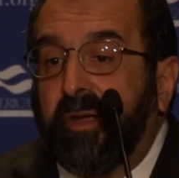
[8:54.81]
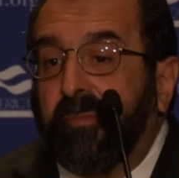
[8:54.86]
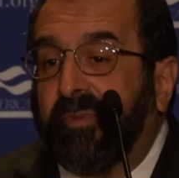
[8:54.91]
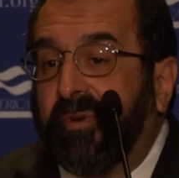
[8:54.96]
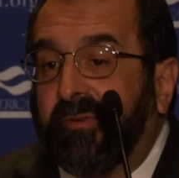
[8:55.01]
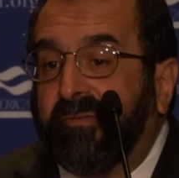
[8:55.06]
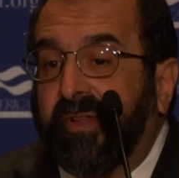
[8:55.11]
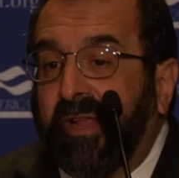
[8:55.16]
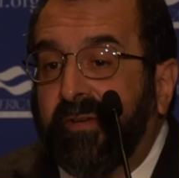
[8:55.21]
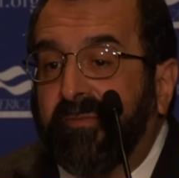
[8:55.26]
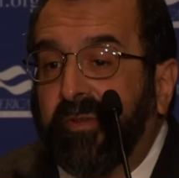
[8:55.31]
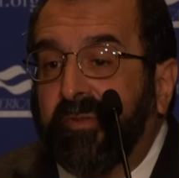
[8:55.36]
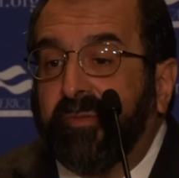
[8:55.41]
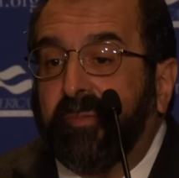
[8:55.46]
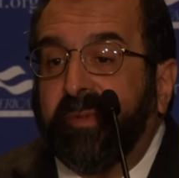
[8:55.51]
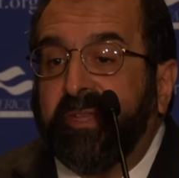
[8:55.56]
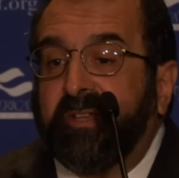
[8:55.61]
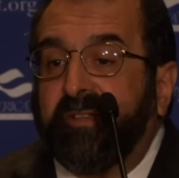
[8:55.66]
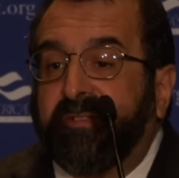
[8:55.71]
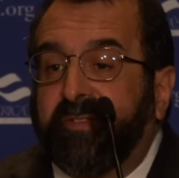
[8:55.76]
number of
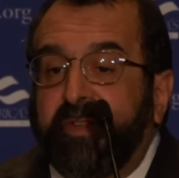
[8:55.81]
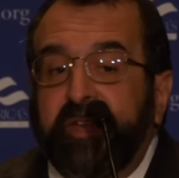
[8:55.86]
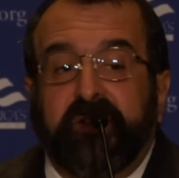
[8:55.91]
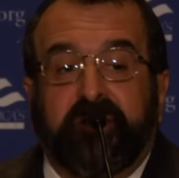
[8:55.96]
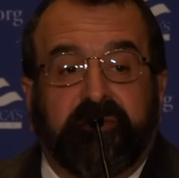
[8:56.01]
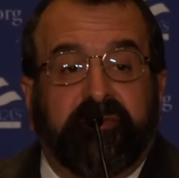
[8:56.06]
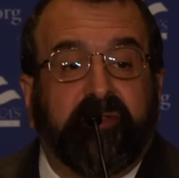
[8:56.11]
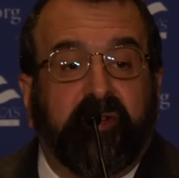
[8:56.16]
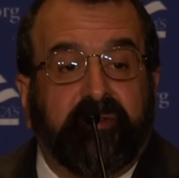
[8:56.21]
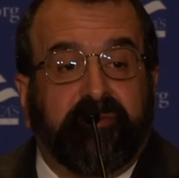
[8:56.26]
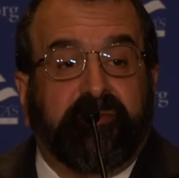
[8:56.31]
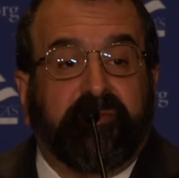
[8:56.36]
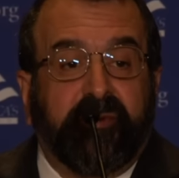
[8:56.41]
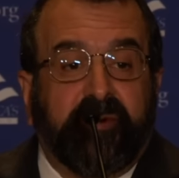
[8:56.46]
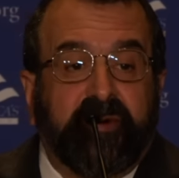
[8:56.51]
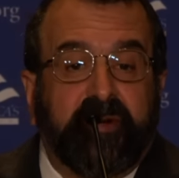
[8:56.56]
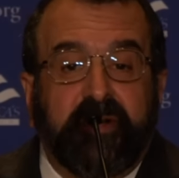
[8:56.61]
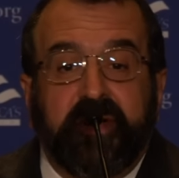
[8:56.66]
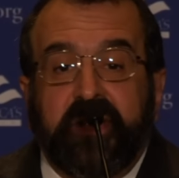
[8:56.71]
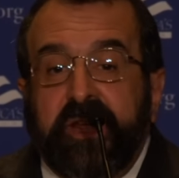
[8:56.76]
levels because Linda
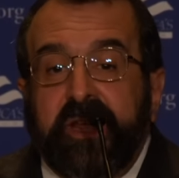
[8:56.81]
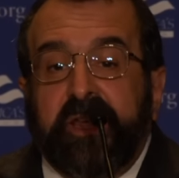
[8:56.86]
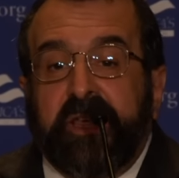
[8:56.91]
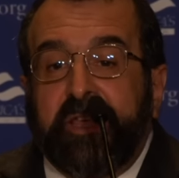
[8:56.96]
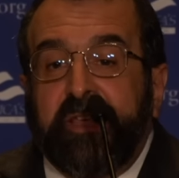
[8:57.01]
Sarsour